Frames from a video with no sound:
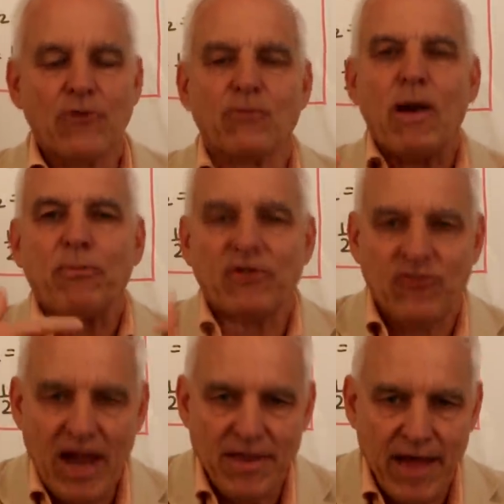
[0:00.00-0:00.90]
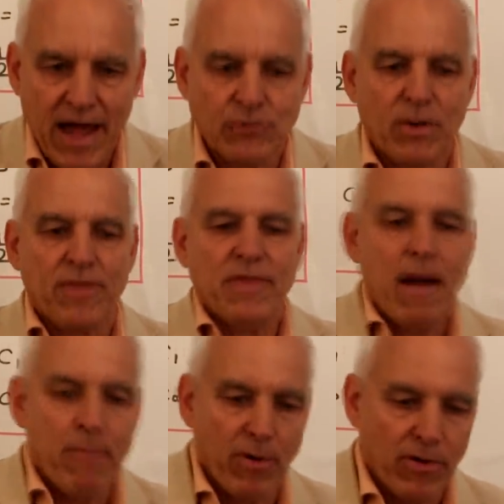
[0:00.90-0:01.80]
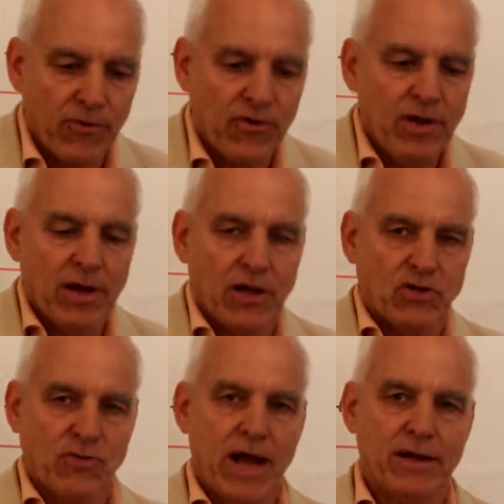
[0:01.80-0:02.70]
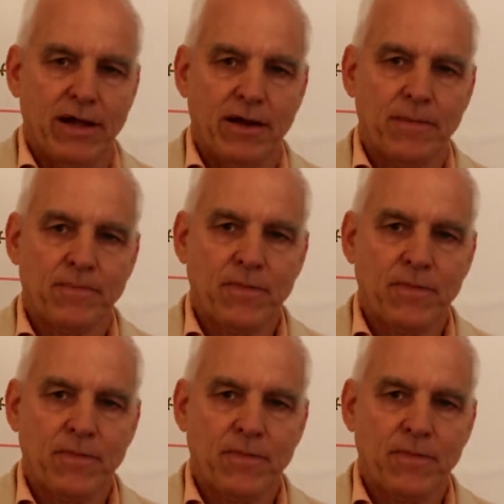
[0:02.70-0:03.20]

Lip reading: to represent that with numbers directly.